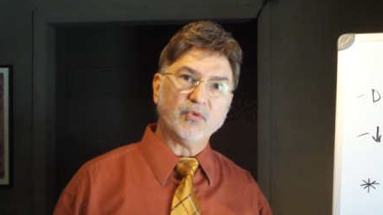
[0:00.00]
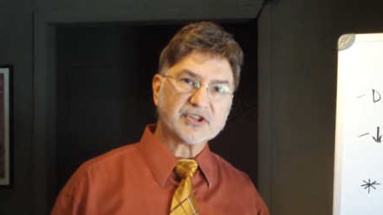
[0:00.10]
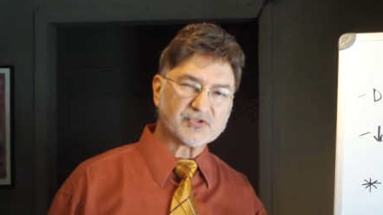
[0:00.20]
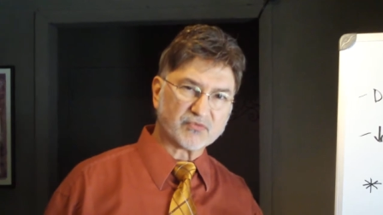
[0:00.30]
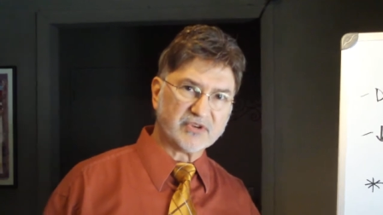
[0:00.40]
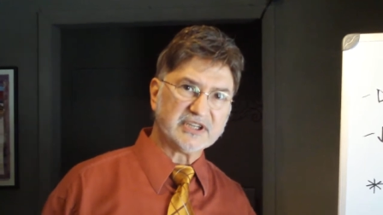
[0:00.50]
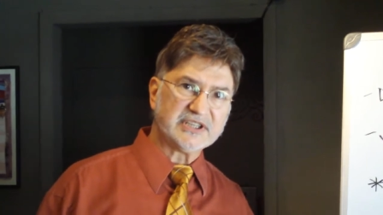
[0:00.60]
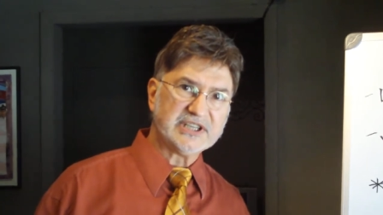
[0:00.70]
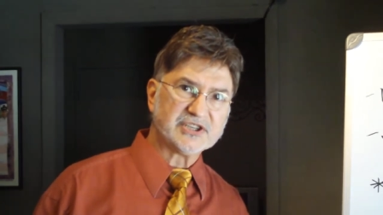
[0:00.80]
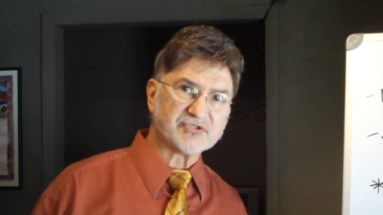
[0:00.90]
What's
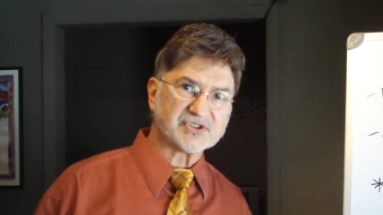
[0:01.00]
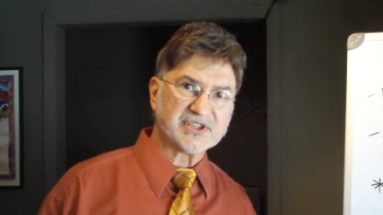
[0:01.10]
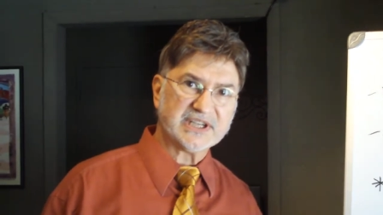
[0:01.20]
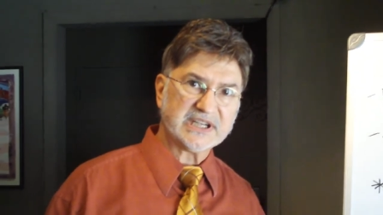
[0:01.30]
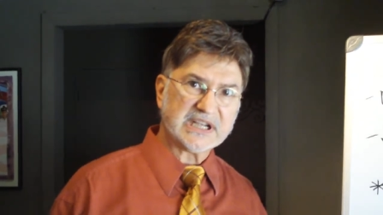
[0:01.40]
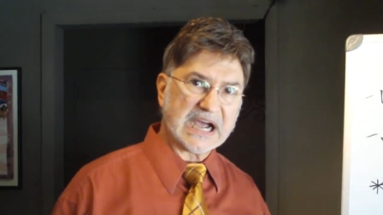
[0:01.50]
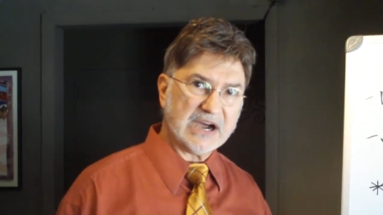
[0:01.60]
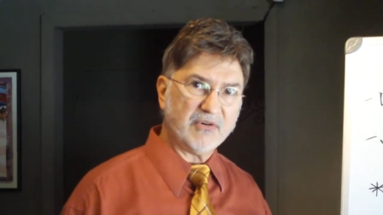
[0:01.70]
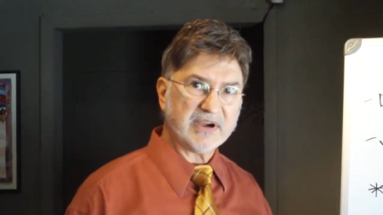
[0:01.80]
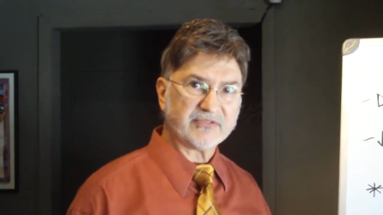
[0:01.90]
really interesting,
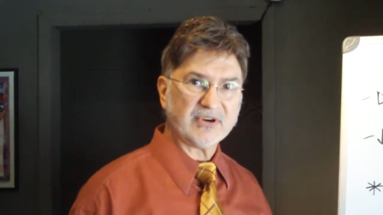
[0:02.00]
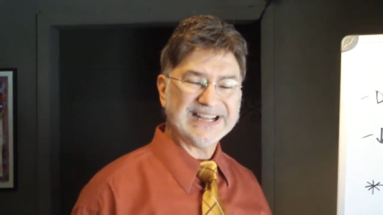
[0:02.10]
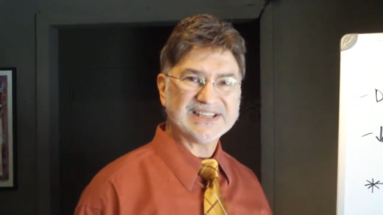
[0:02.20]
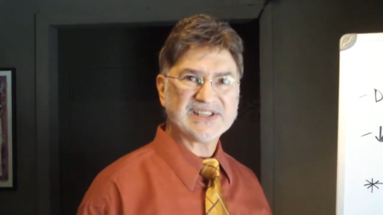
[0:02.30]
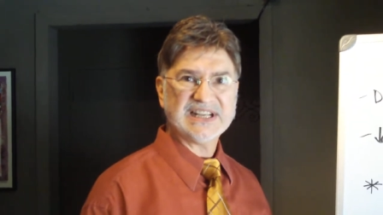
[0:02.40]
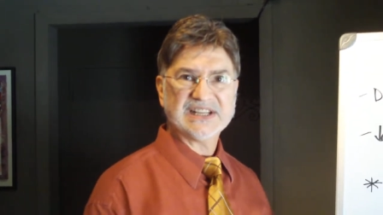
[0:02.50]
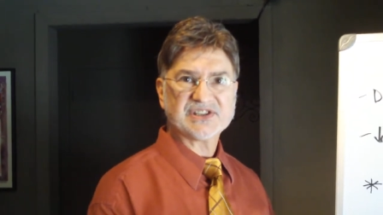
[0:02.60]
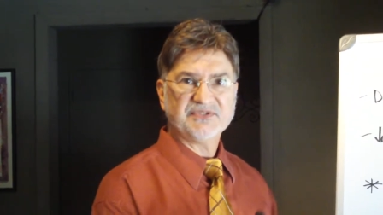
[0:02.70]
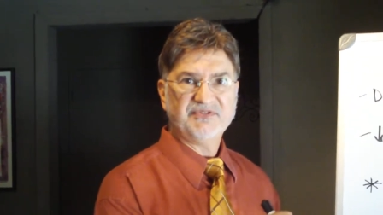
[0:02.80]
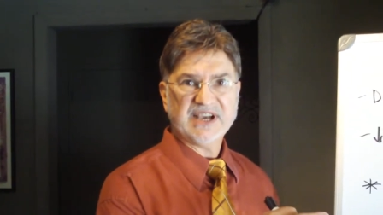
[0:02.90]
however, is its
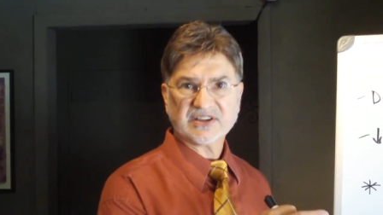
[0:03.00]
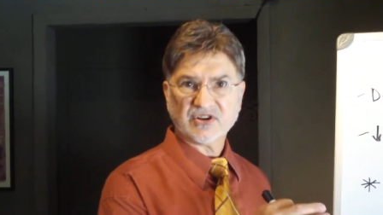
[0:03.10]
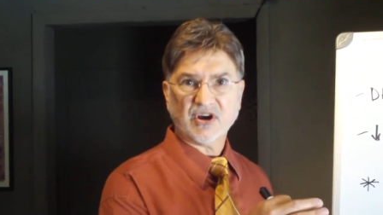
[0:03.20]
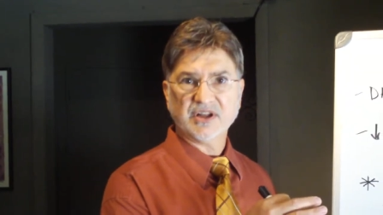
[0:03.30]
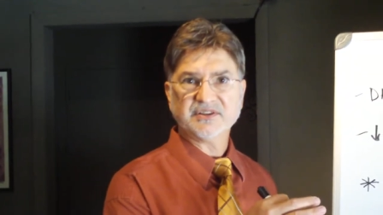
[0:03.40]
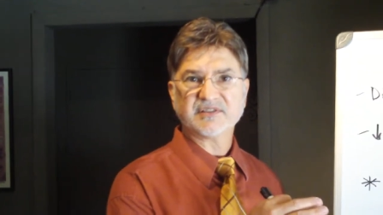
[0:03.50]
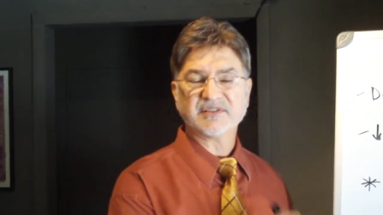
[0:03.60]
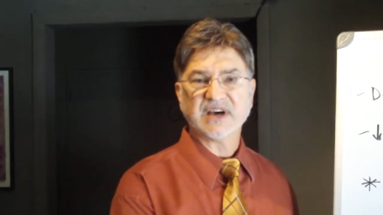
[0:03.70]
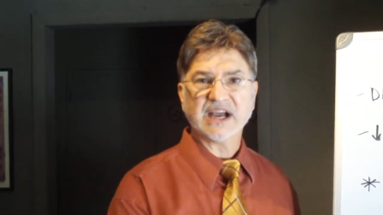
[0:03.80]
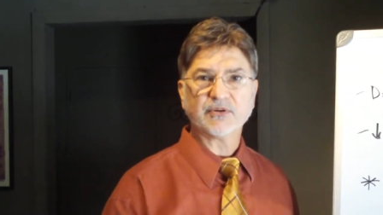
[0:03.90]
effect on the
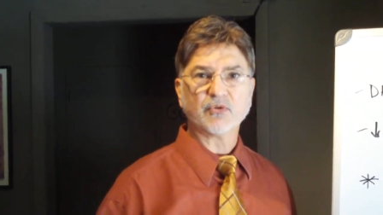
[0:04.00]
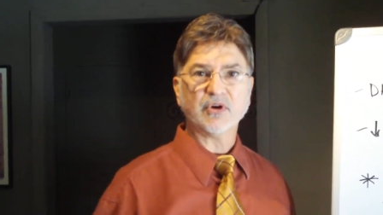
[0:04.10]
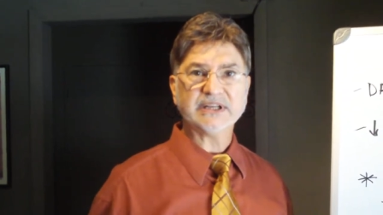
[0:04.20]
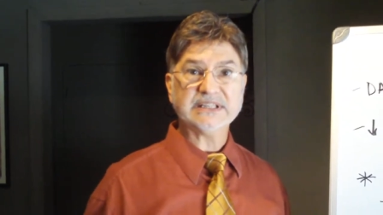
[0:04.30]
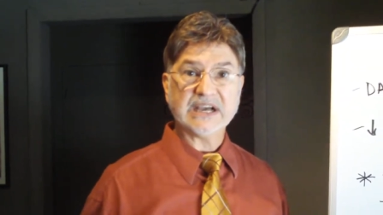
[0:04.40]
thyroid.